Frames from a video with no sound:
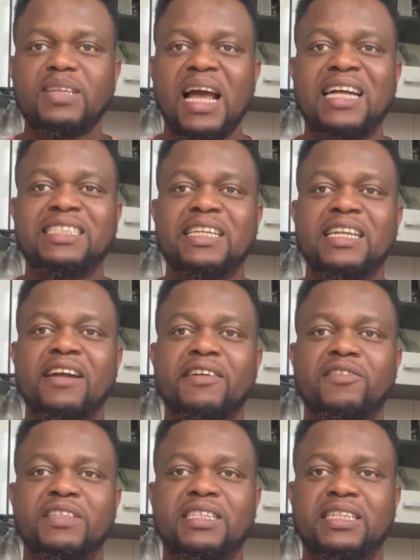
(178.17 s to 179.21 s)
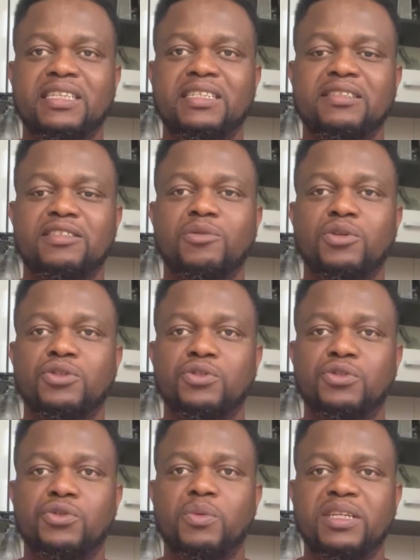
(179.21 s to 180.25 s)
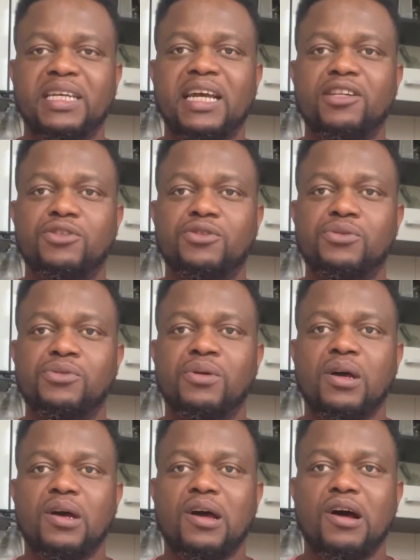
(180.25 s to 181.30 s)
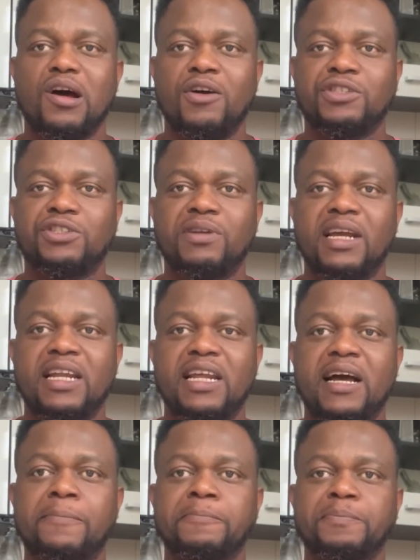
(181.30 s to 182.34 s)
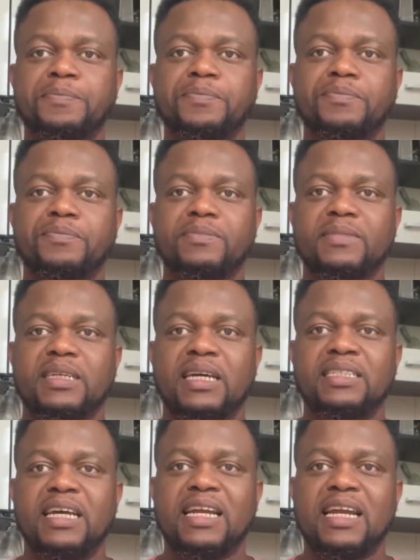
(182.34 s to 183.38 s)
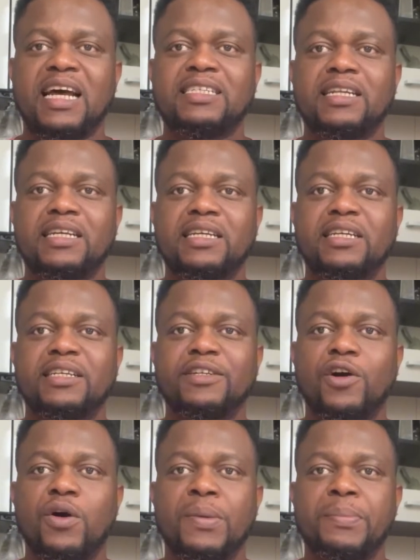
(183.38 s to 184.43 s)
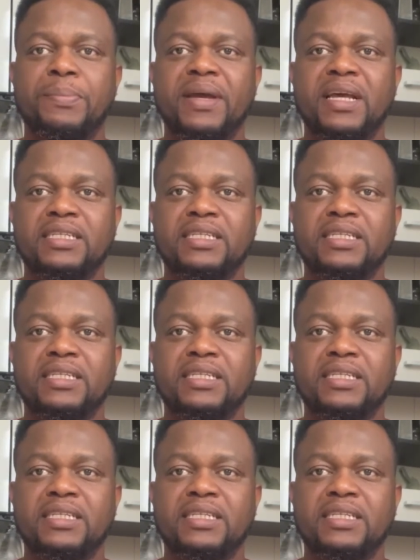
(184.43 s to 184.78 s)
itinerary of the things you want to do when you get to Australia. Then lastly, your pay